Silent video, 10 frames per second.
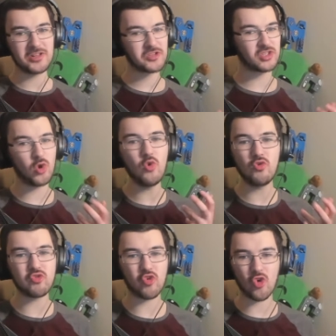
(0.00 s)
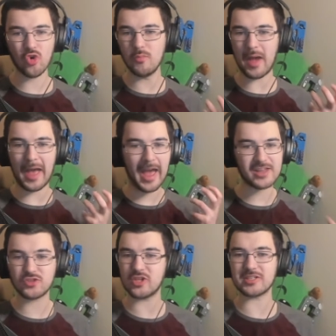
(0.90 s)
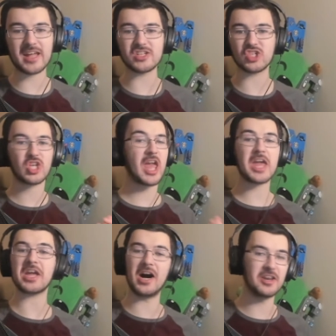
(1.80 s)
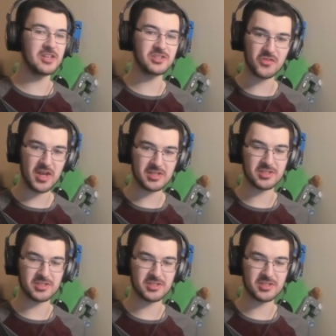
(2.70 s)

It's like two firm ass cheeks. That is cake on his face.